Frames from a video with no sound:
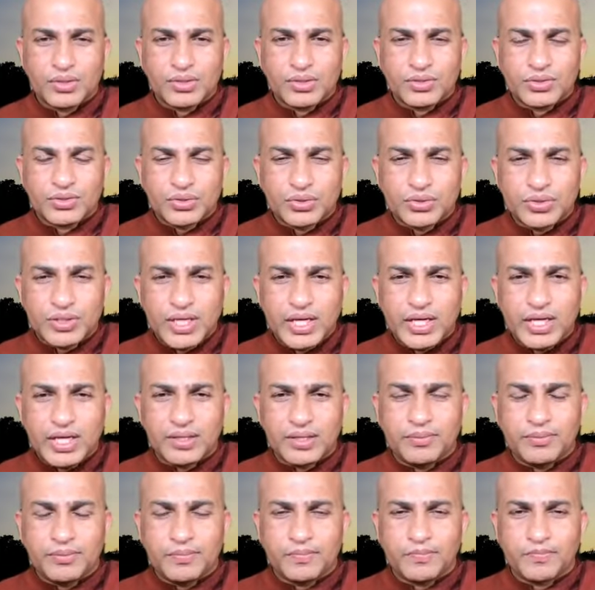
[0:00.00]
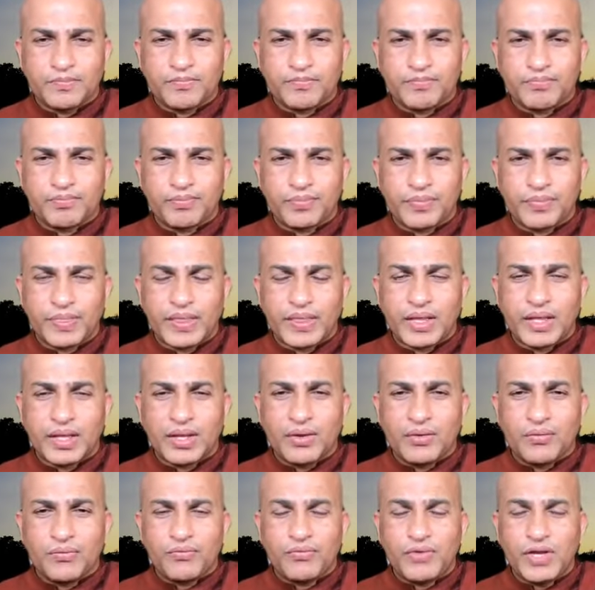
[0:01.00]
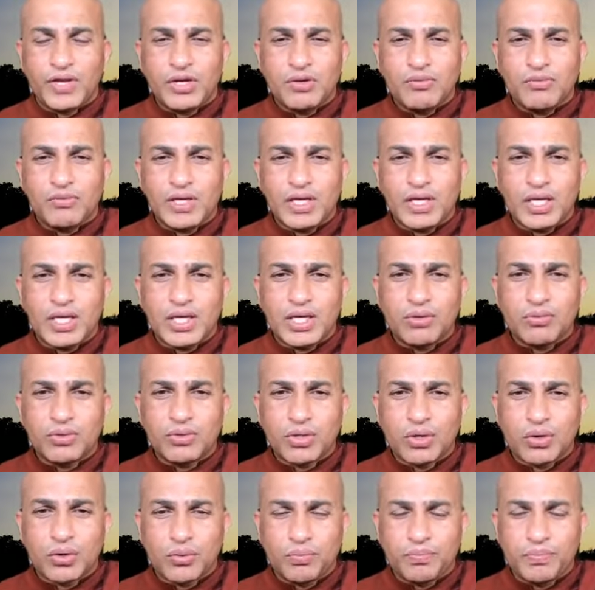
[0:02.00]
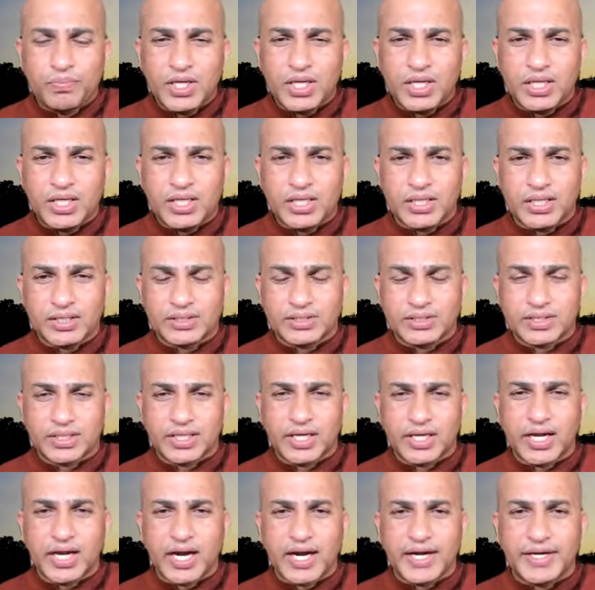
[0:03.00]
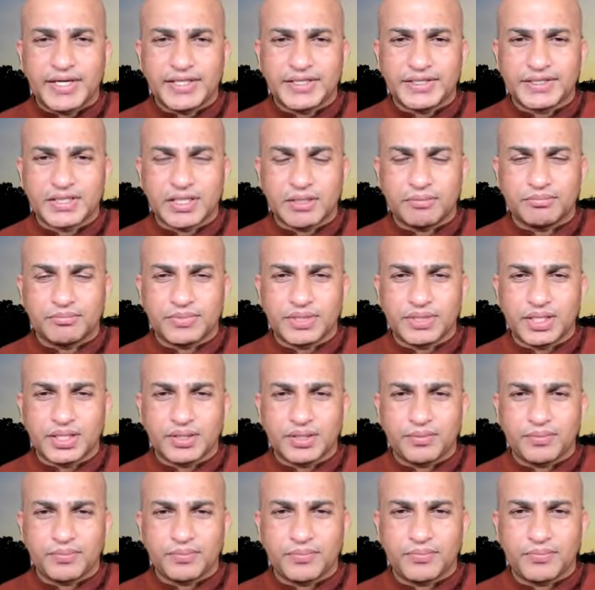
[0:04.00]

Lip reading: So then when we give the opinions regarding something,